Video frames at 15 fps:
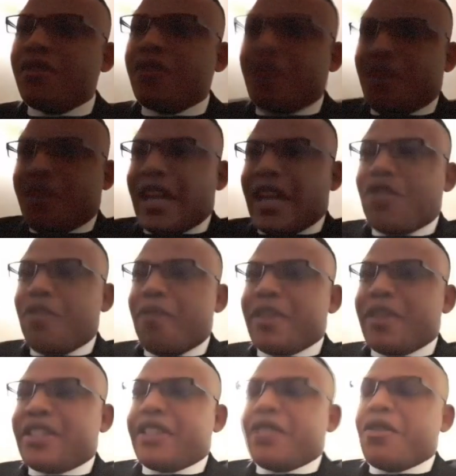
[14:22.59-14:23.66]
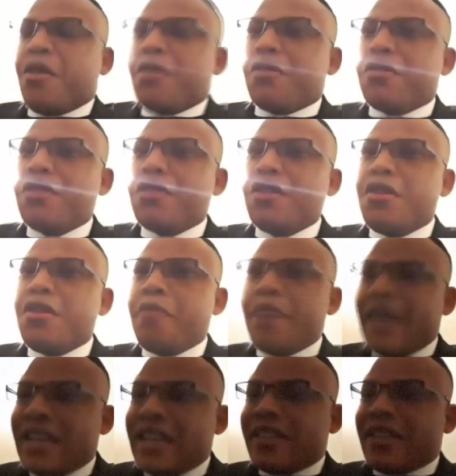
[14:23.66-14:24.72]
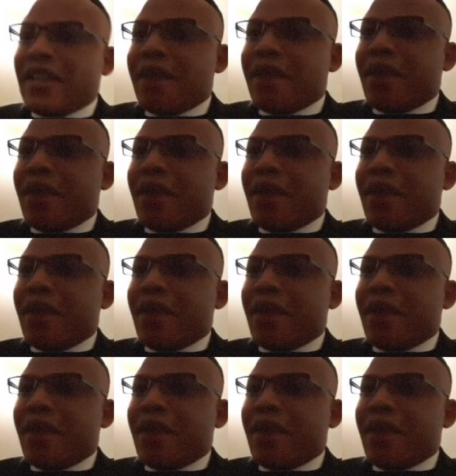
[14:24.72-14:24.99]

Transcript: because it has no basis in law. But that is the thing